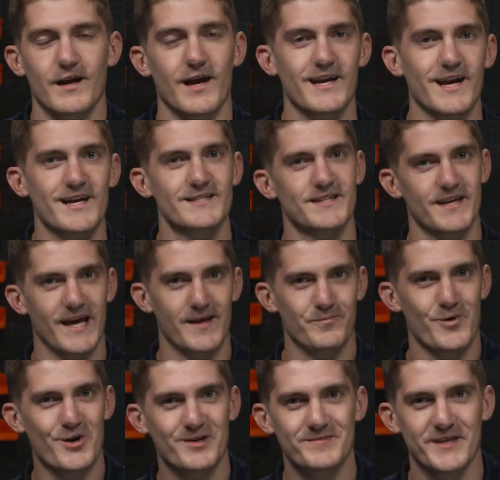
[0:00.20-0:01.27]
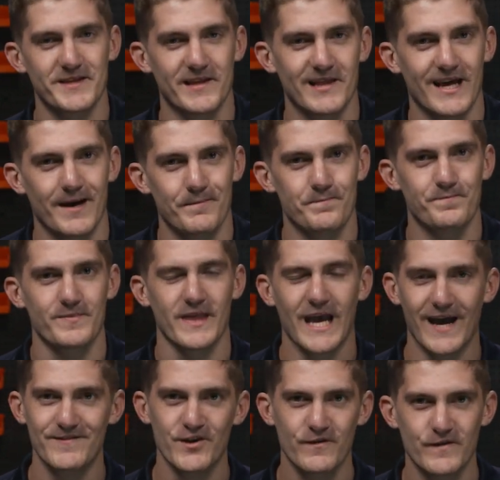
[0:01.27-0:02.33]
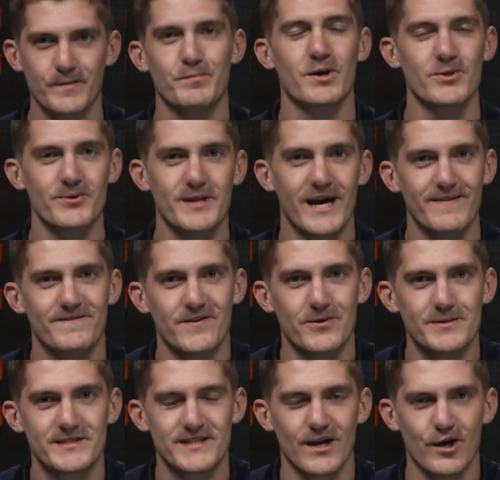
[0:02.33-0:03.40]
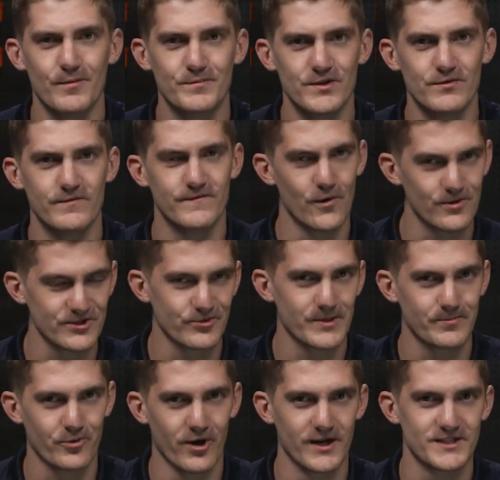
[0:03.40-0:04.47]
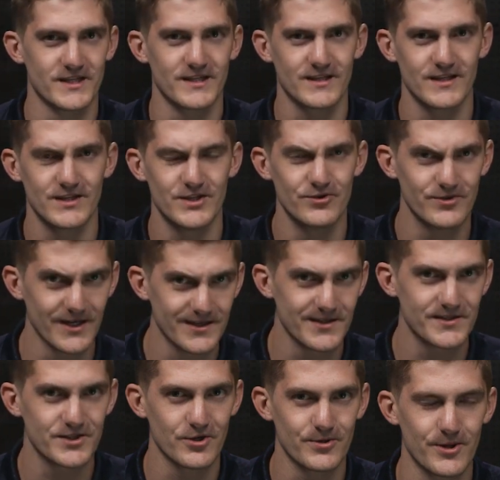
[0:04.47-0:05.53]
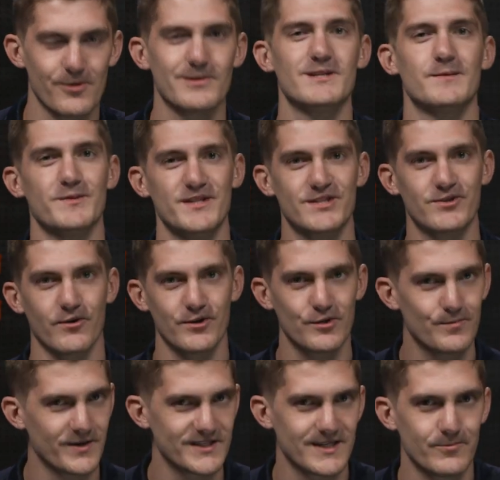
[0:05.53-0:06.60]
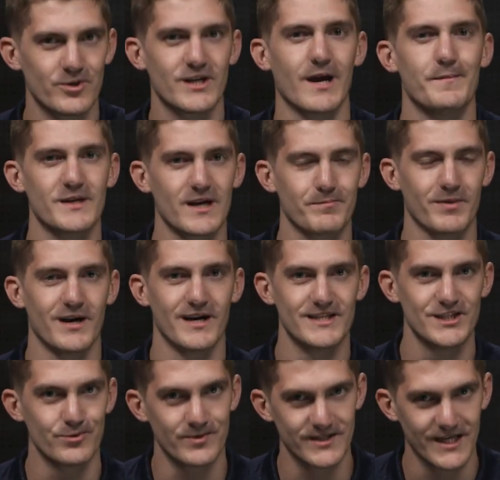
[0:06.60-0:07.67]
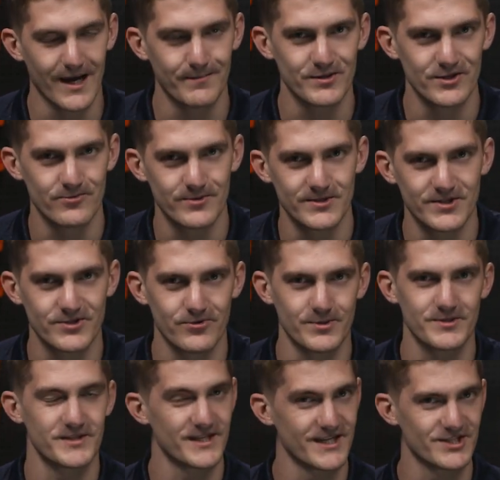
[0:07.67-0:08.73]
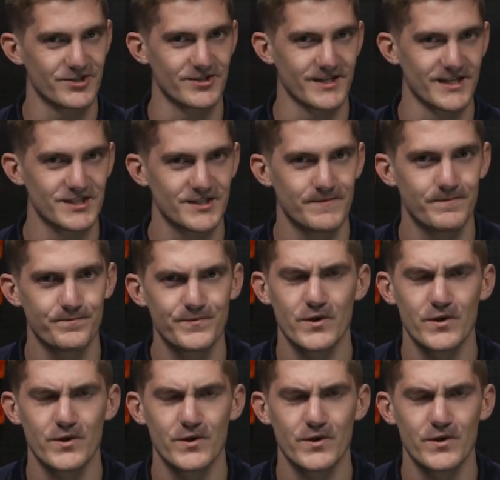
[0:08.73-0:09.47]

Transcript: Hey guys, and welcome to the lab. Have you ever put on headphones to help you focus on a project? You get in the zone only to be startled by someone coming up behind you and tapping you on the shoulder to get your attention?